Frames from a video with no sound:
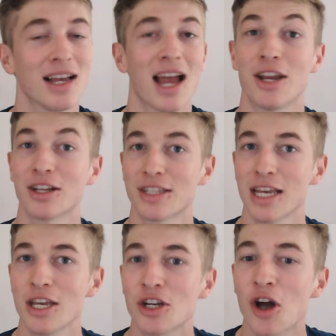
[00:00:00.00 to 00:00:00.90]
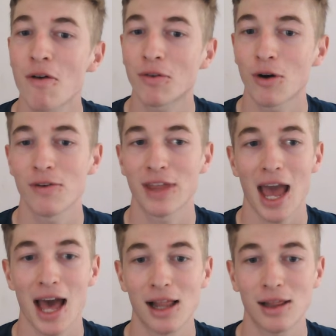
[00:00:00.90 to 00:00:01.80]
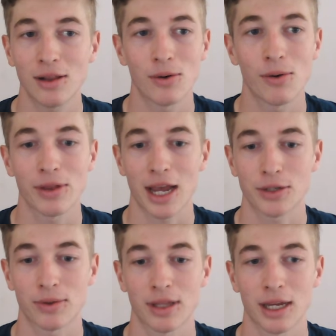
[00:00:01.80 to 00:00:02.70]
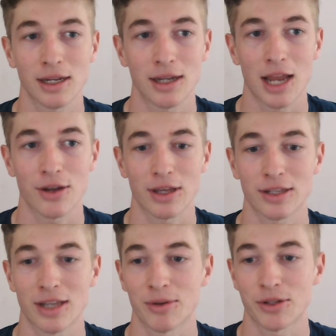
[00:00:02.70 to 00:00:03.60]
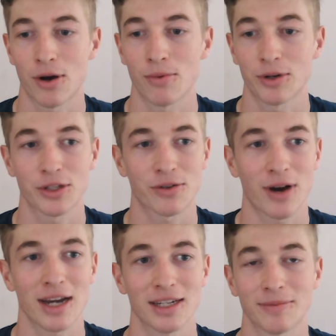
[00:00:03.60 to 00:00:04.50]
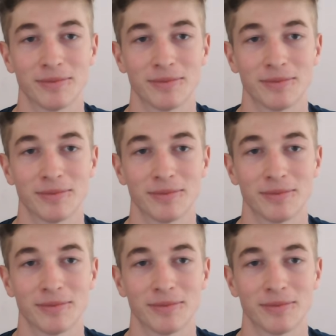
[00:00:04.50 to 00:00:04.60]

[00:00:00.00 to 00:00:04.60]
And you can see you can hover over the L or the actual thing and you get the same result, which is great.